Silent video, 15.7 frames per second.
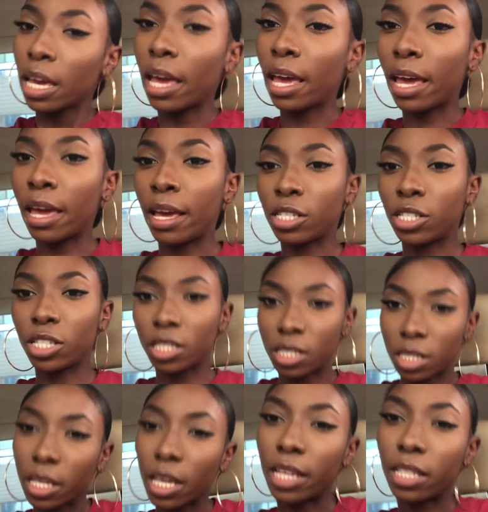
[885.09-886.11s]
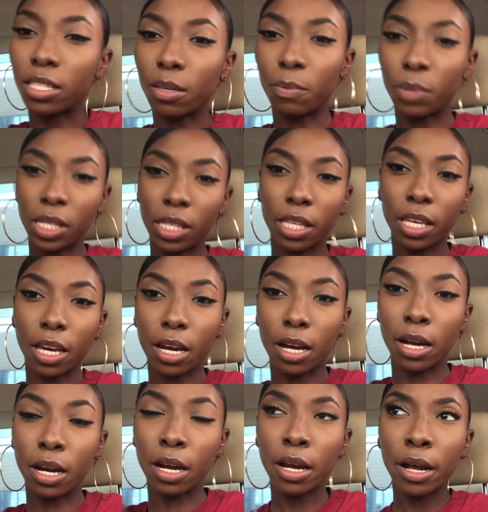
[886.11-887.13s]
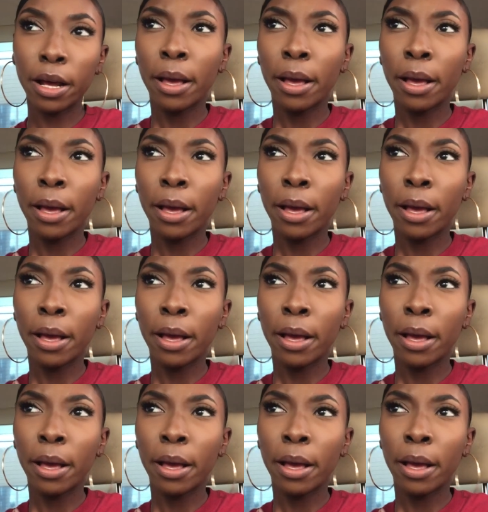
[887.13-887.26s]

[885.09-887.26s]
and she said to be there